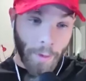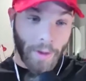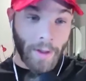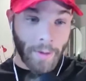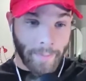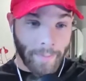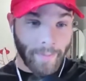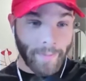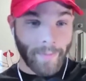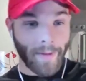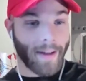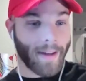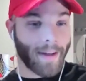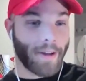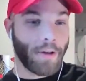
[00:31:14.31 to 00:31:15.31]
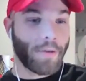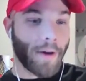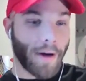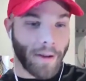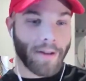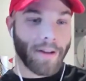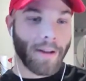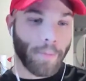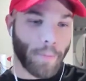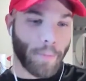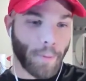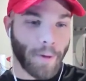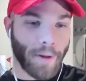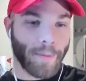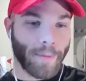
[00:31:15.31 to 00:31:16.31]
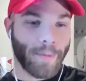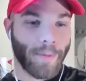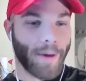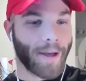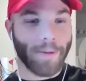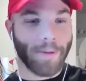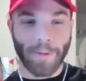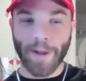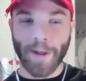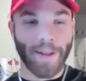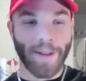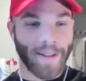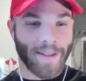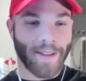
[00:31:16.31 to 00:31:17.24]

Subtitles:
Them? You file a claim for them? Make it really easy.